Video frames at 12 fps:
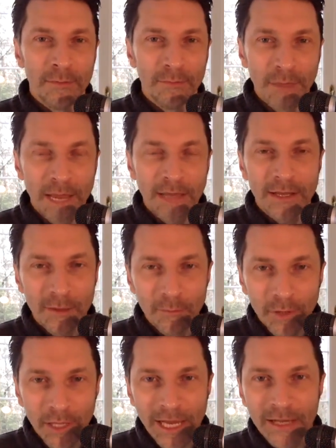made a
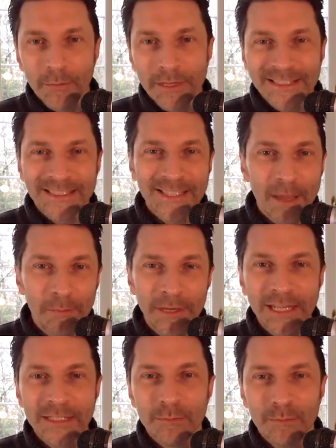complaint, but
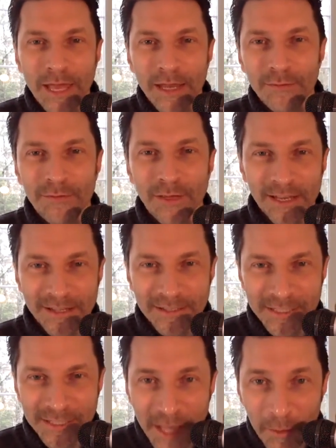somebody's benefiting
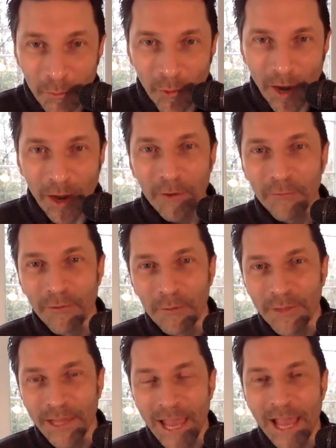somewhere from
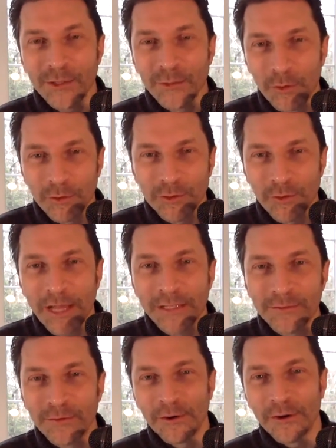the actual
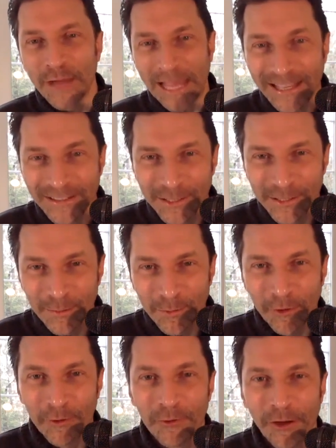transfer into the
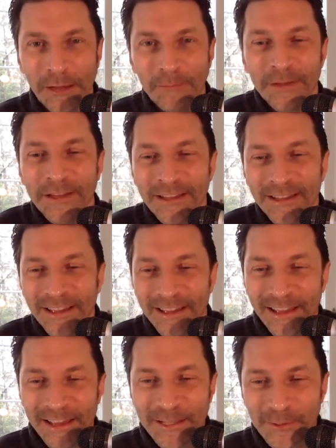program
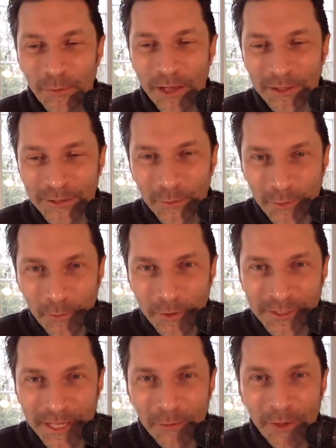as well. So it works
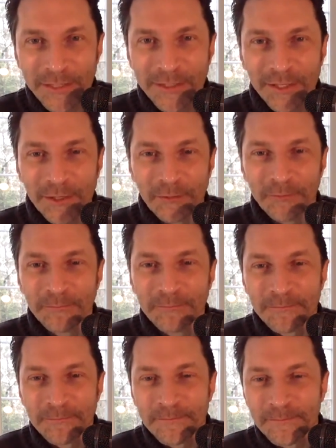that way too.
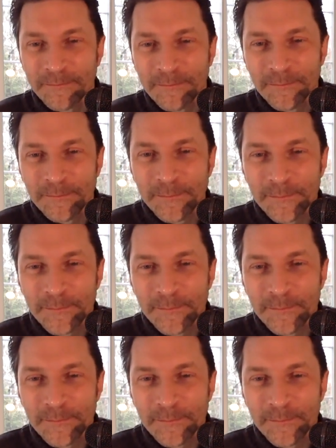Yeah,